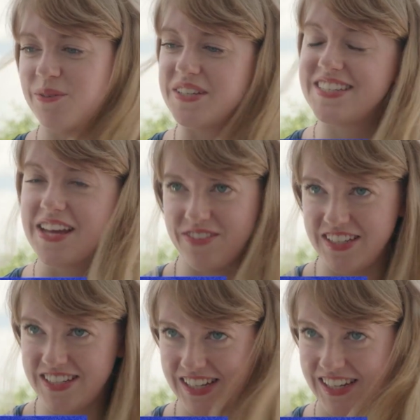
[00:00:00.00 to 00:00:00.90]
was
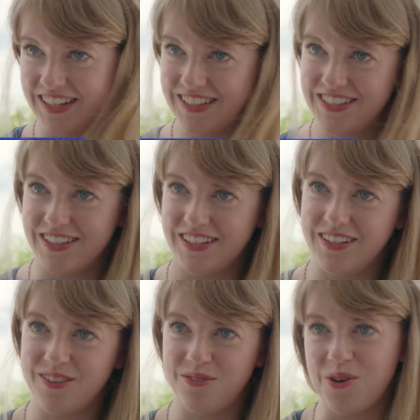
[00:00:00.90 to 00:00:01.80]
17
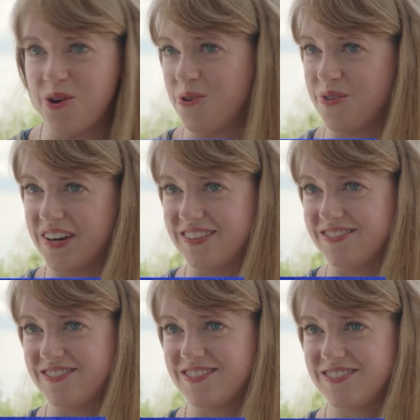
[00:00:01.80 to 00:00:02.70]
to go and